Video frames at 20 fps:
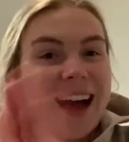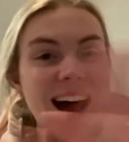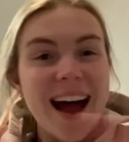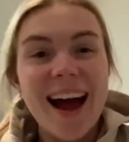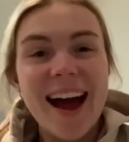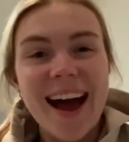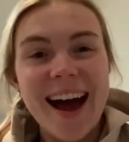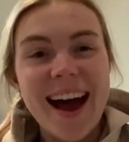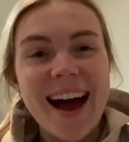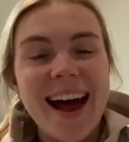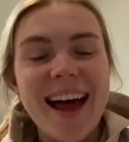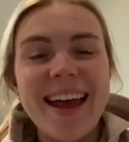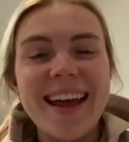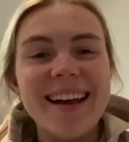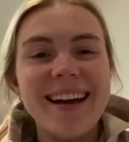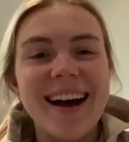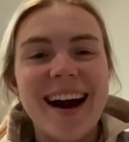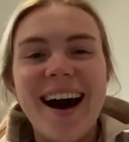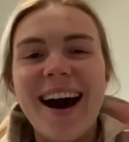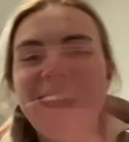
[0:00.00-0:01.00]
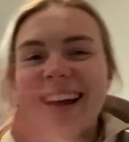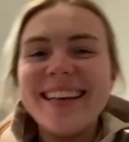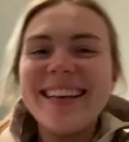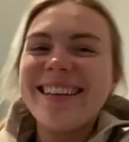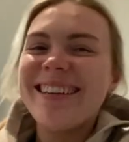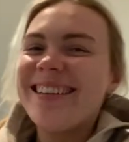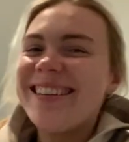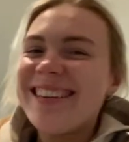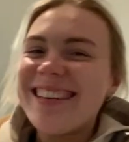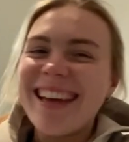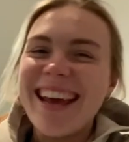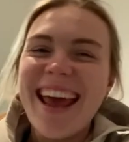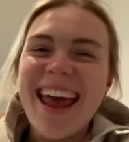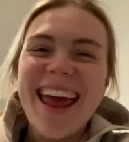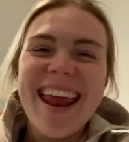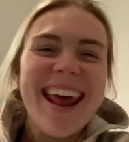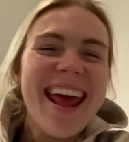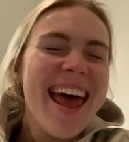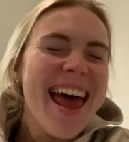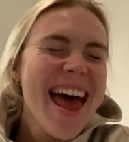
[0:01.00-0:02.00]
Hi, I
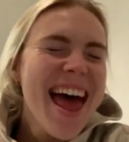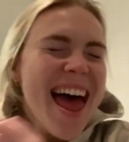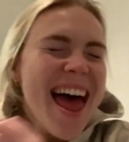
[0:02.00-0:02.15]
did it. I